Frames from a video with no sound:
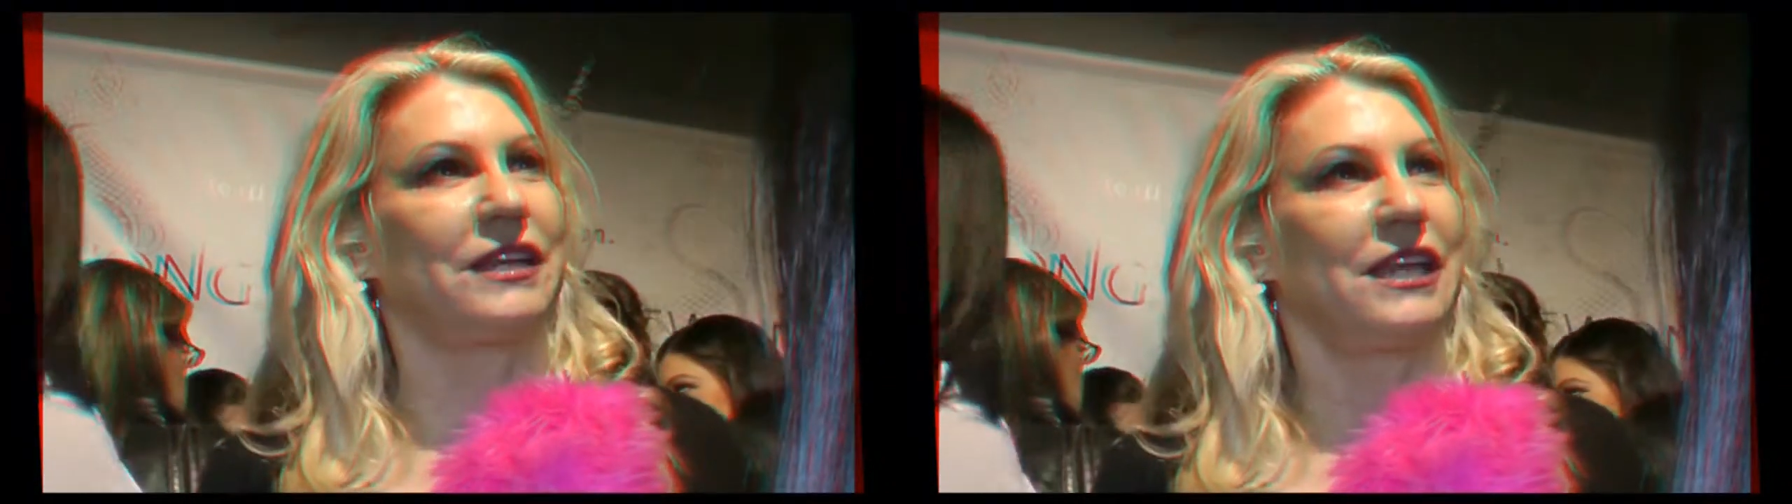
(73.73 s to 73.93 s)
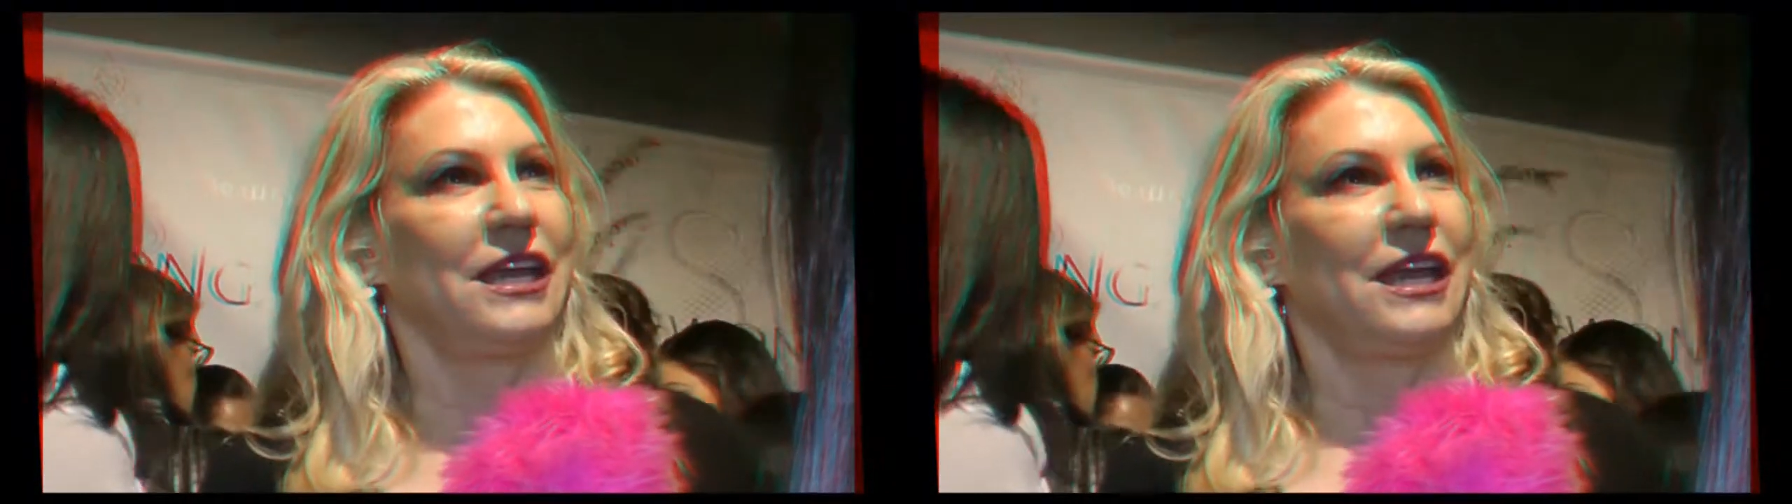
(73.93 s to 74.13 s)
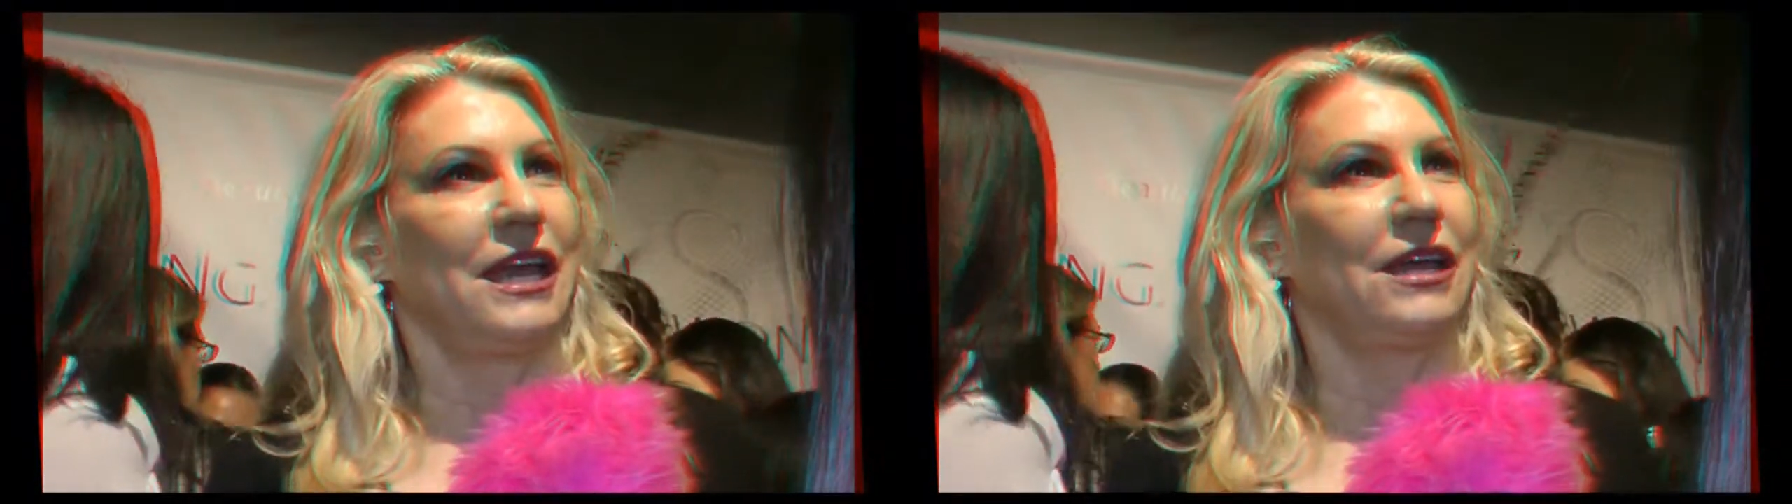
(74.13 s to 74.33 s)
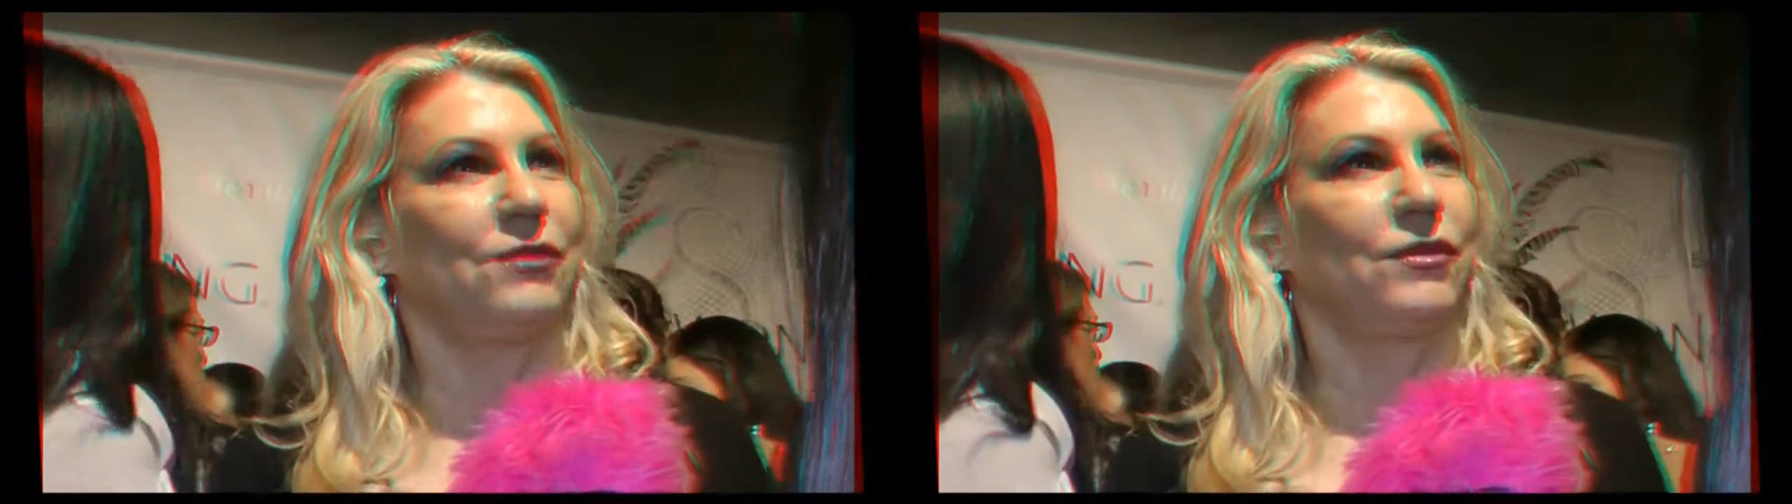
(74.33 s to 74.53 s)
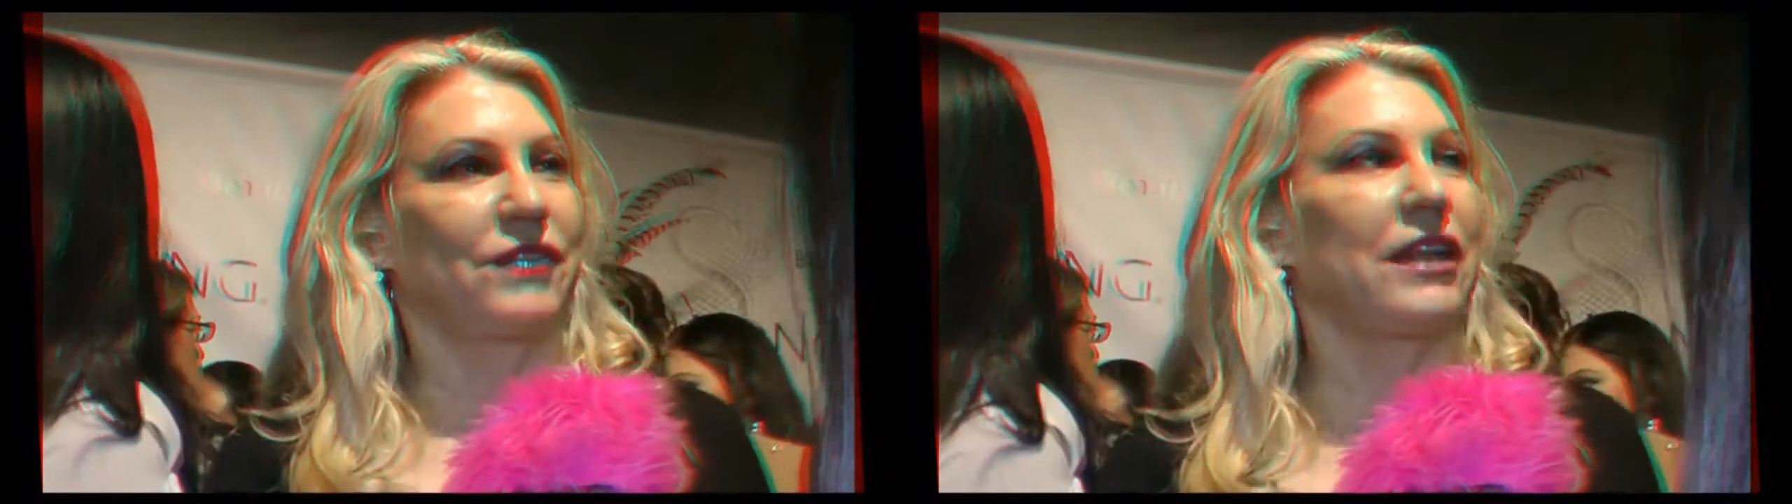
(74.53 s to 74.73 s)
And,
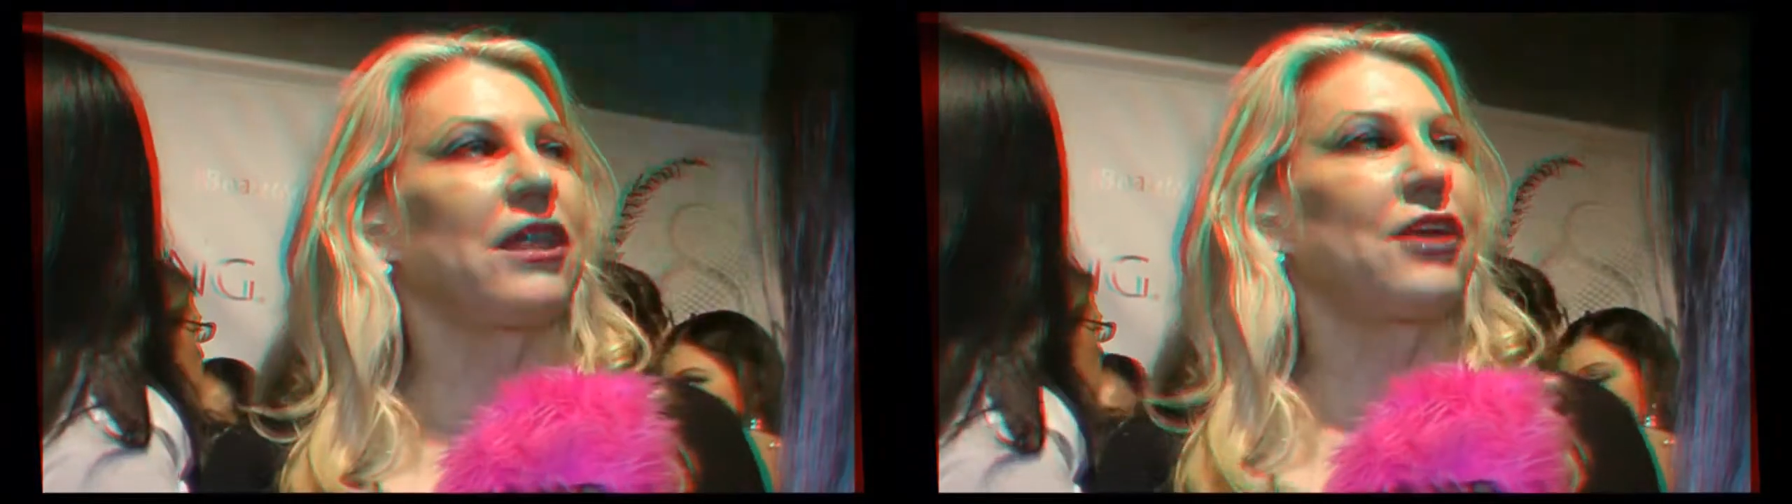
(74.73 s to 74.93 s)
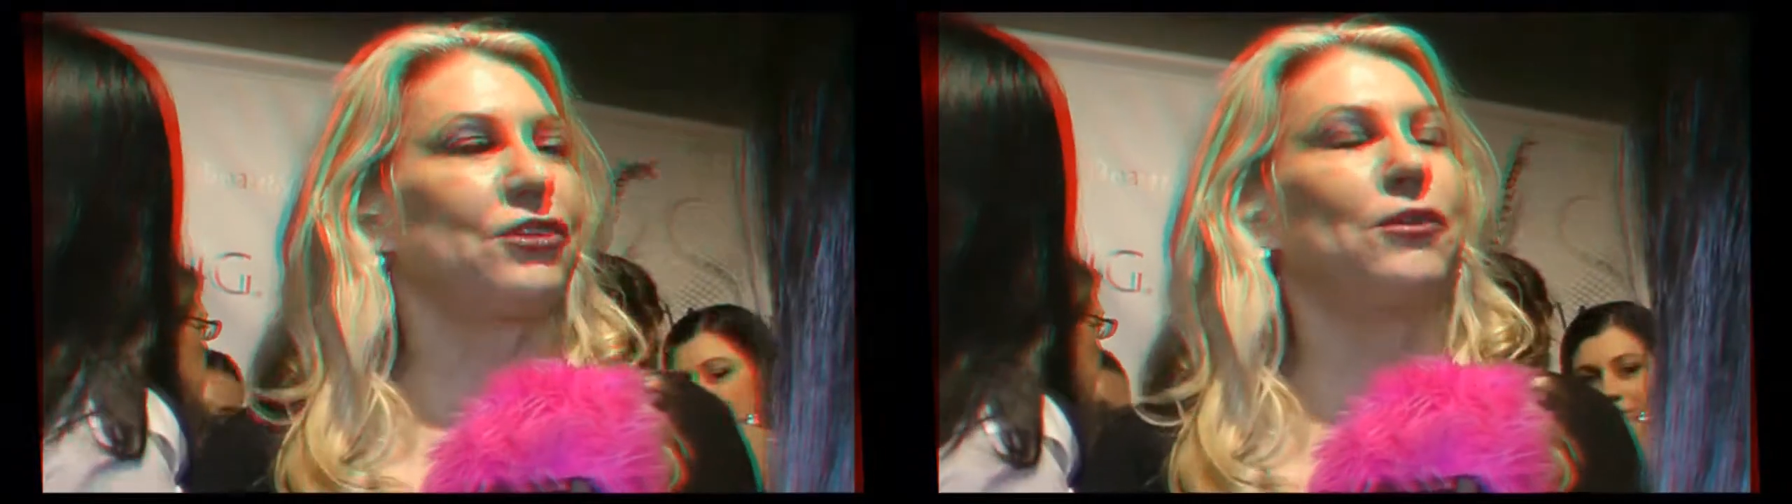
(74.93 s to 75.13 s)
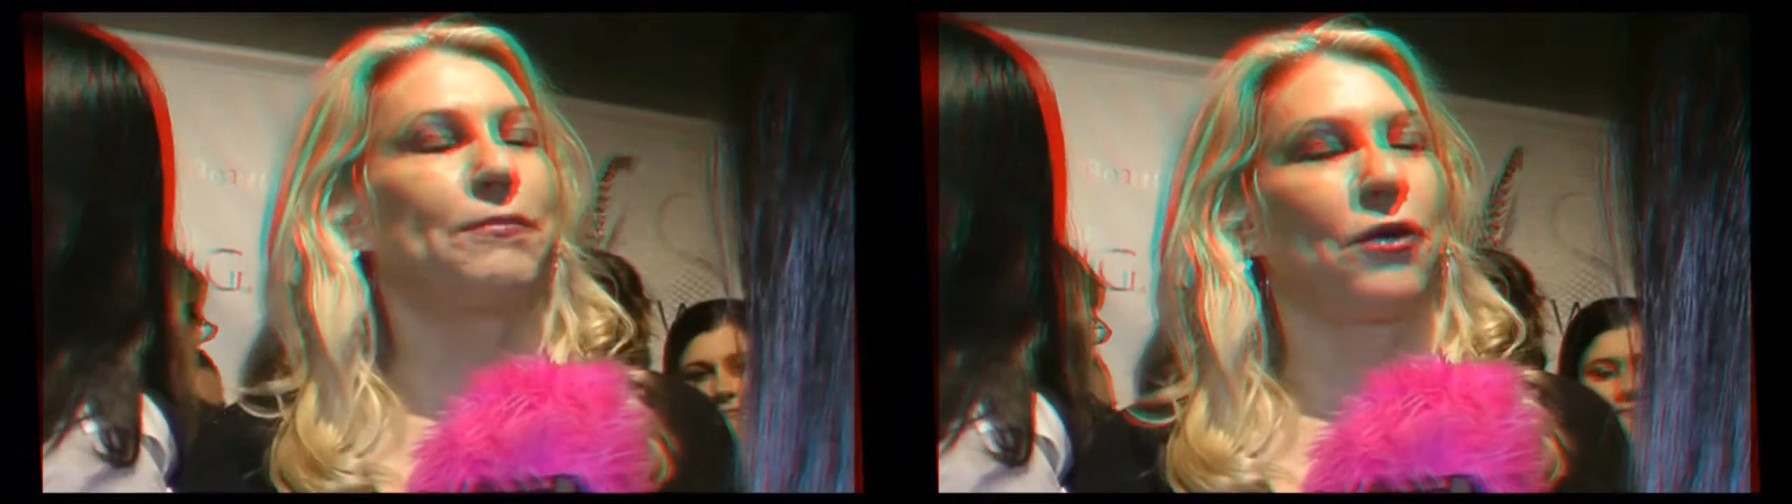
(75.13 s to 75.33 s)
and we've got a lot of new